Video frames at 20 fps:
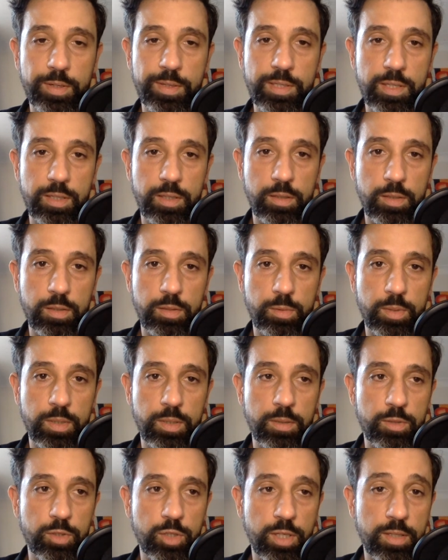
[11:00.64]
so they're going to do it
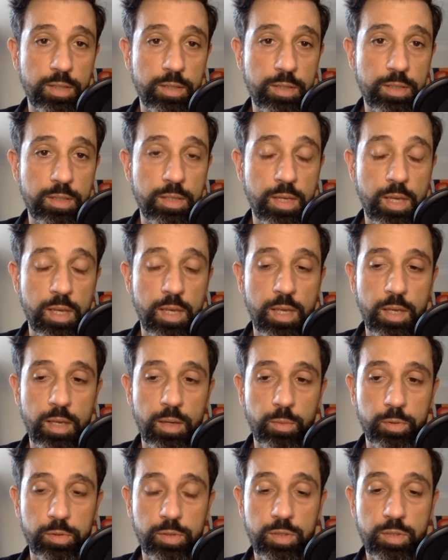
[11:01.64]
in chunks,
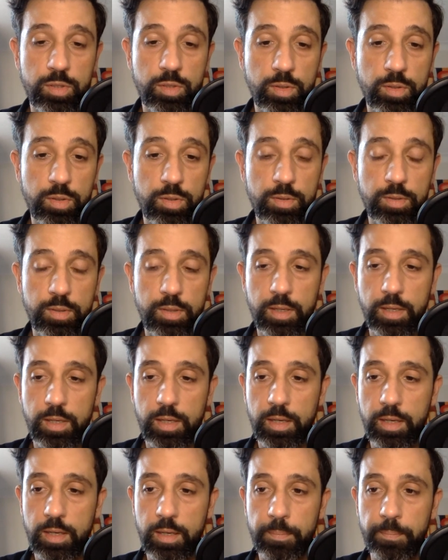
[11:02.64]
which is good.
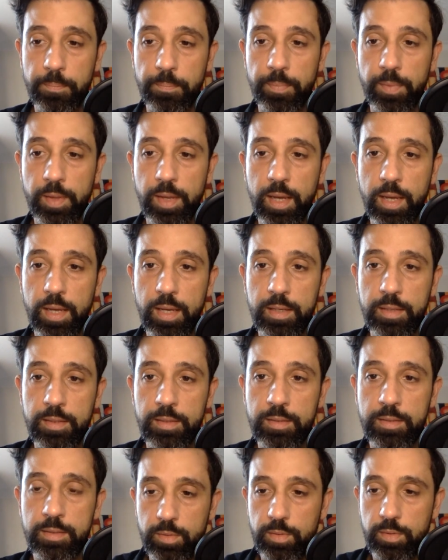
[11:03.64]

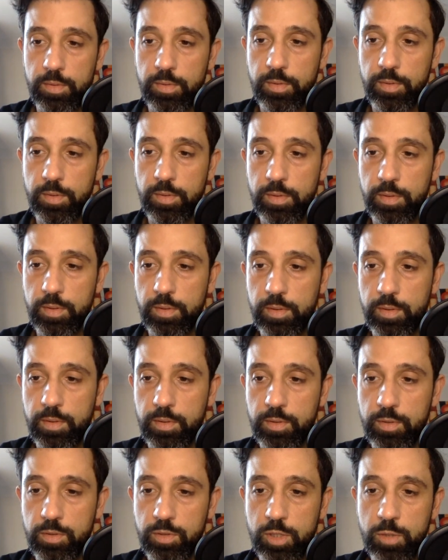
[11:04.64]
And
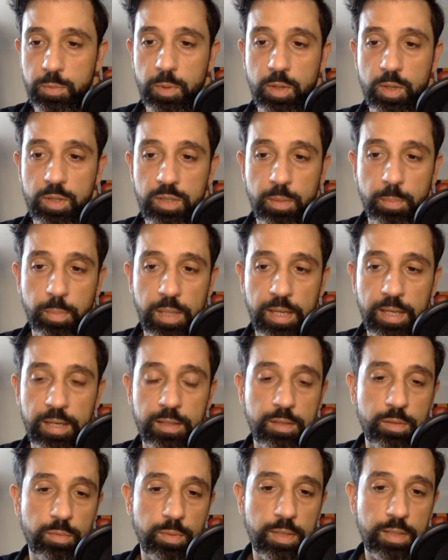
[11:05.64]
just because they're planning
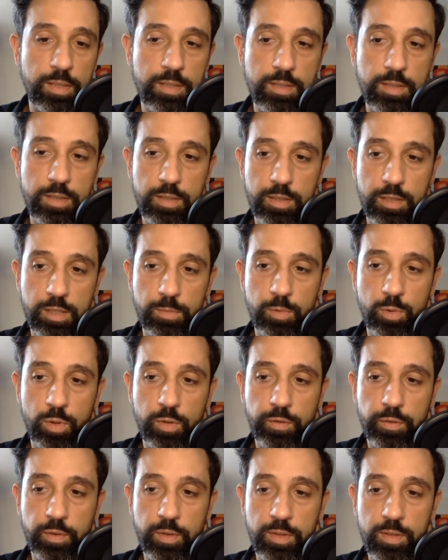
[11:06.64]
to release some new
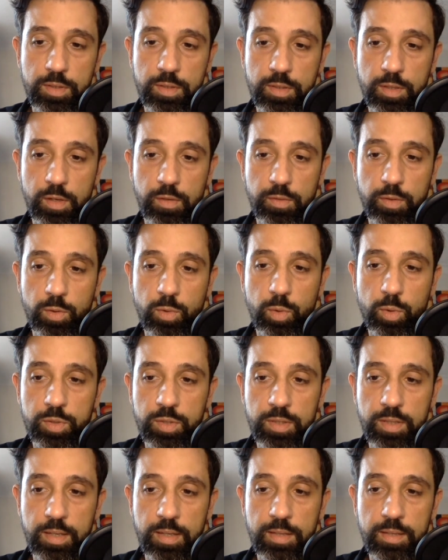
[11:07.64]
offerings over the course
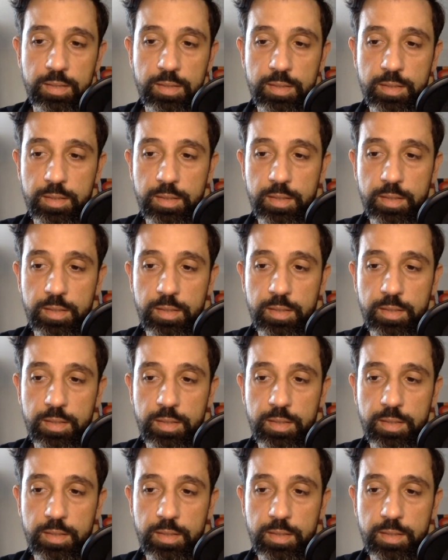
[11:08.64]
of the years